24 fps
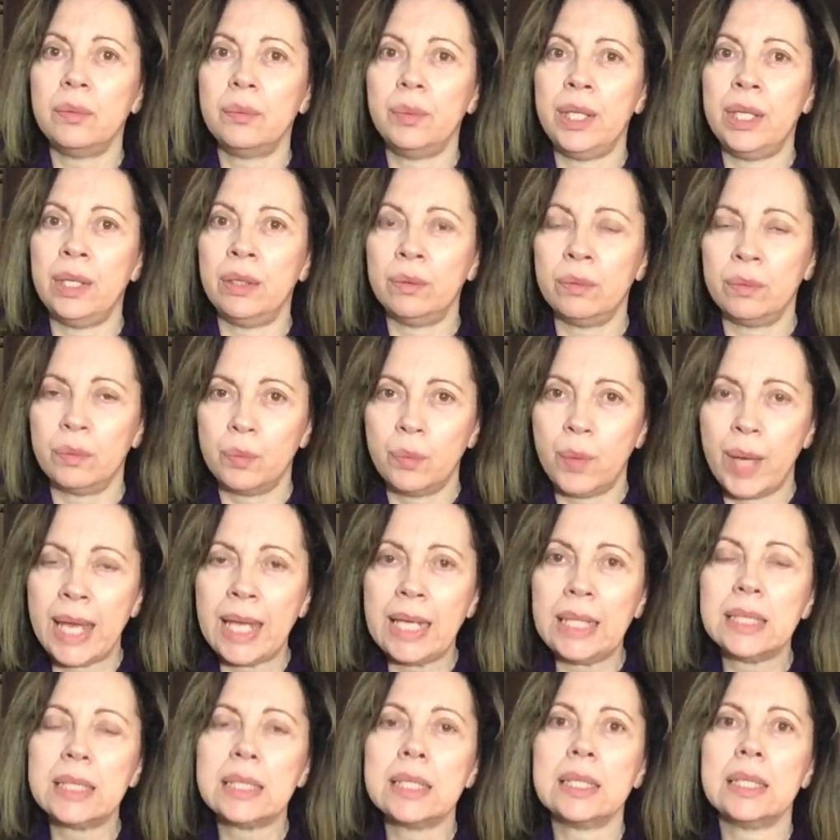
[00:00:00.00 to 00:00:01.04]
We don't
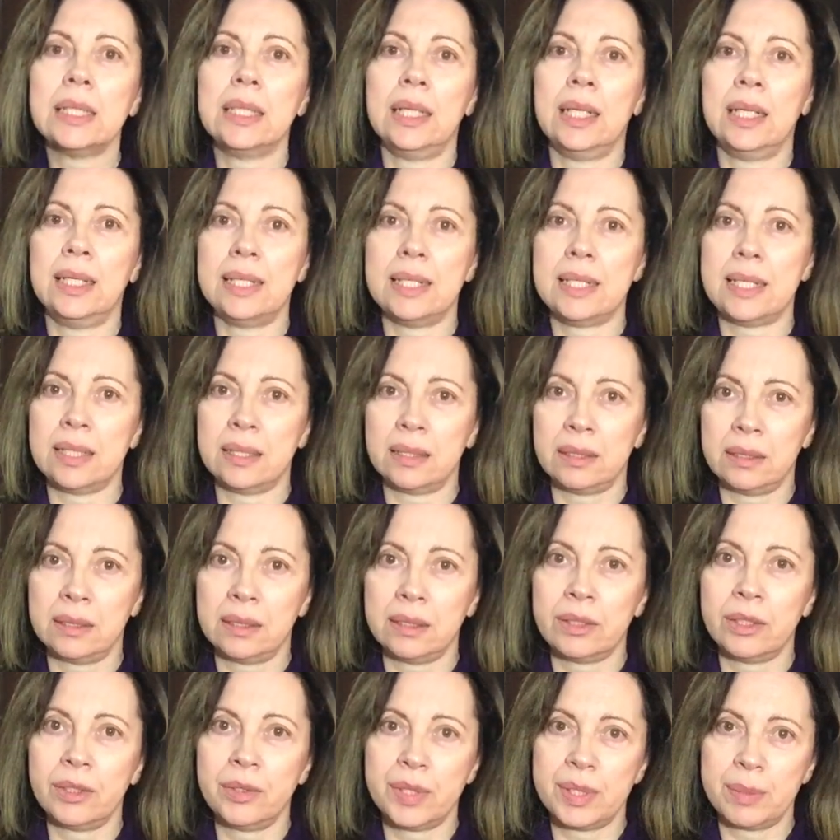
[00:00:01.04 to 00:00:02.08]
wait
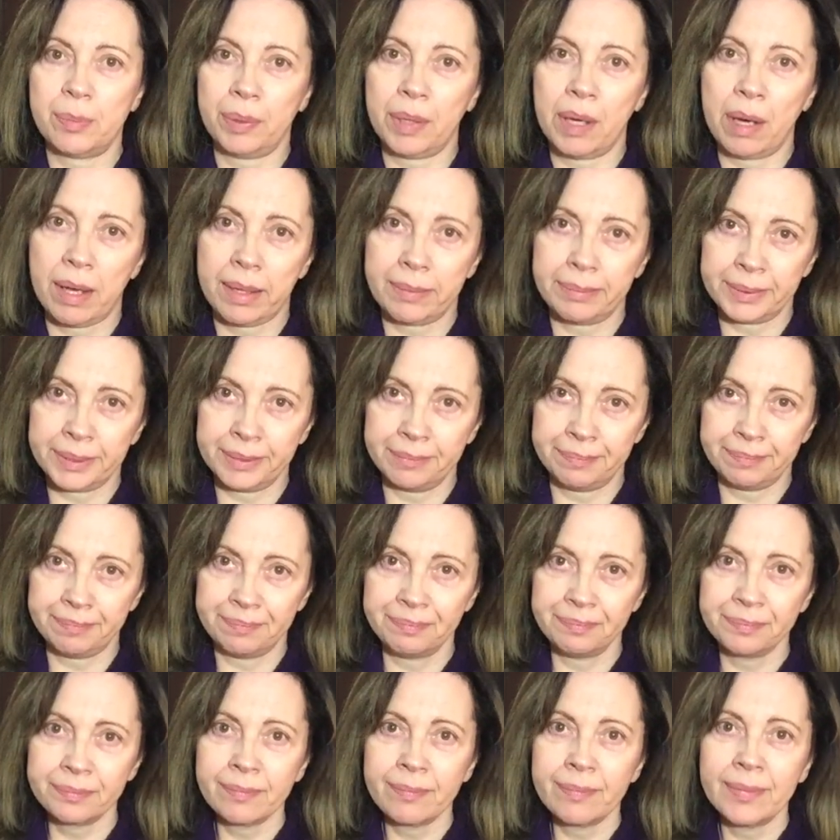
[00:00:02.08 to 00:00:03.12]
until there's a problem.
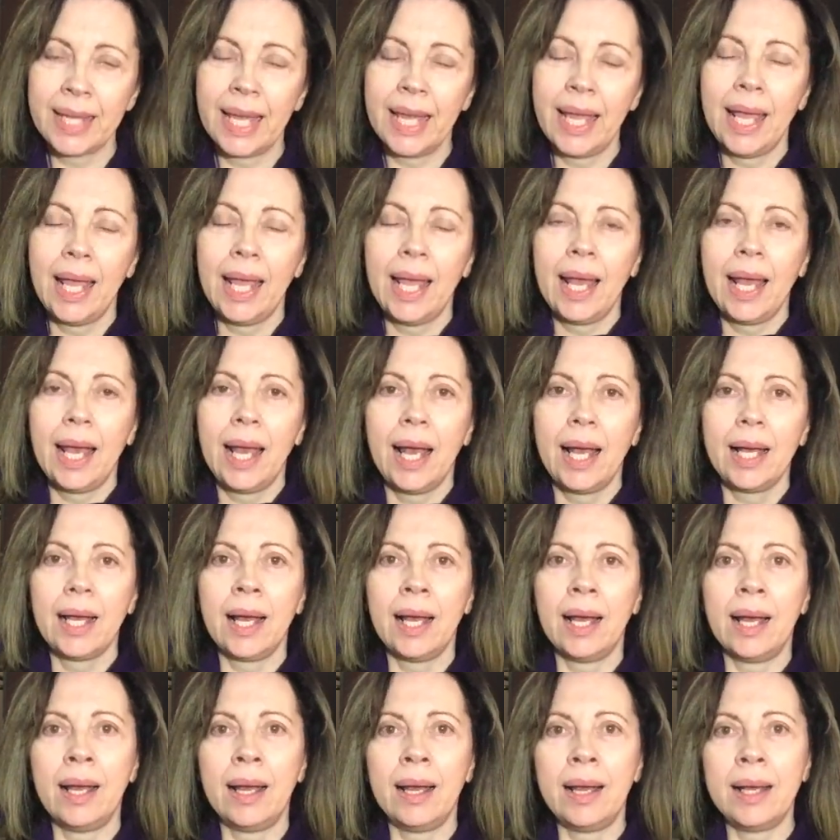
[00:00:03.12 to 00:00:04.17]

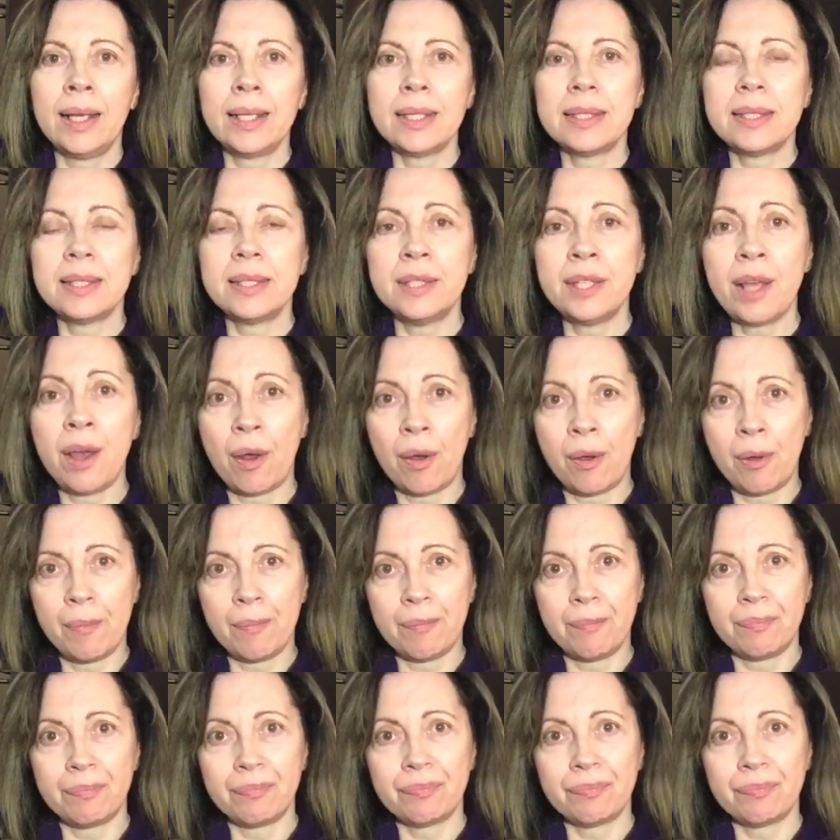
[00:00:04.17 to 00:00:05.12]
So